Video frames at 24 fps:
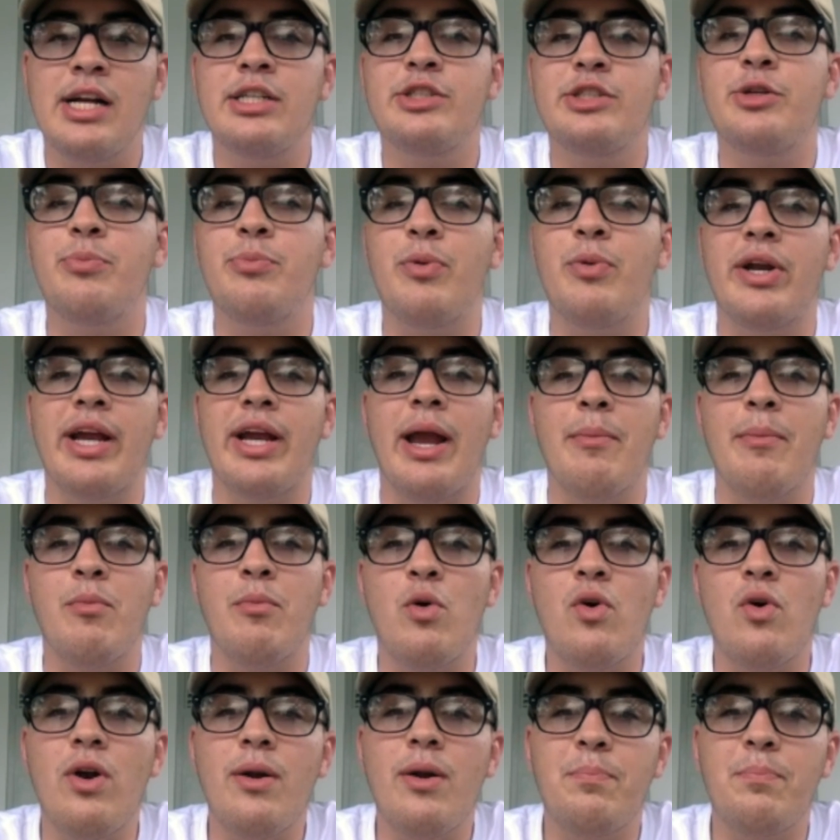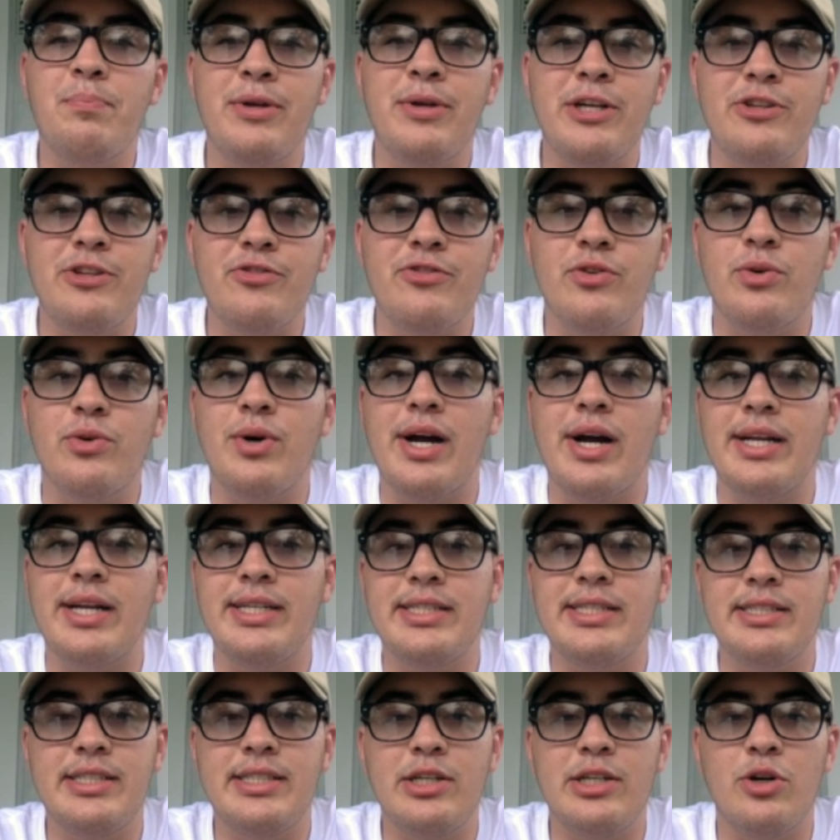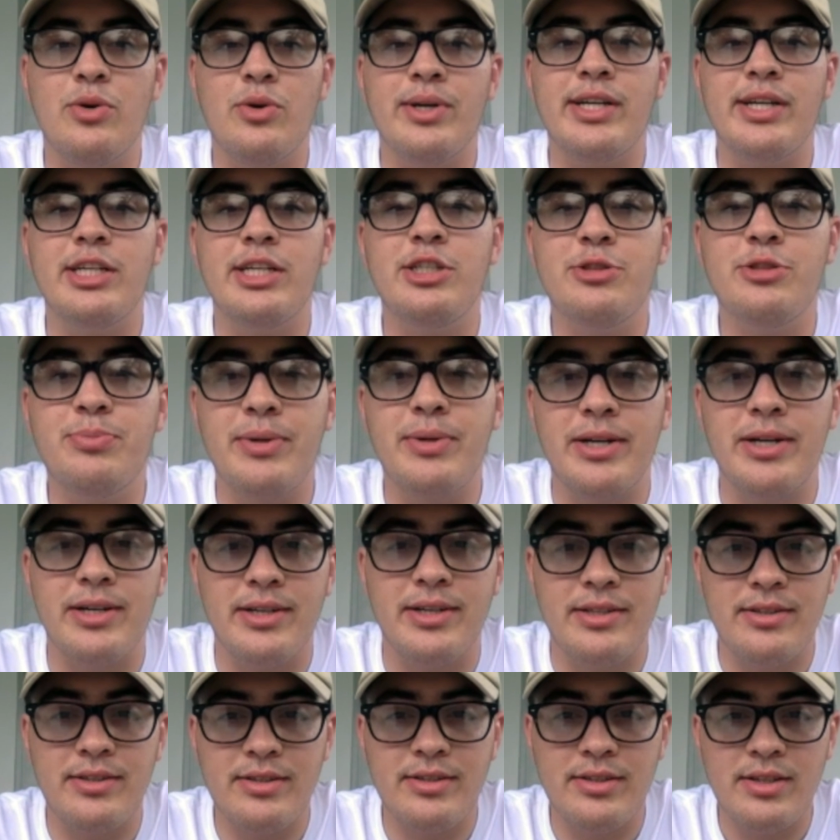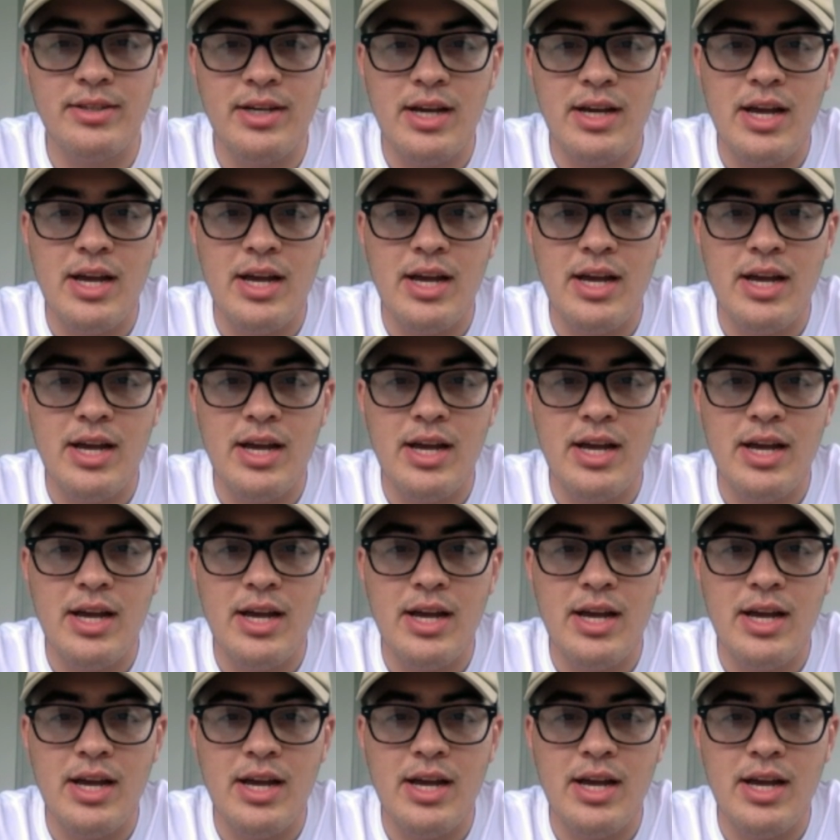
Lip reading: to bring a more peaceful and easygoing experience.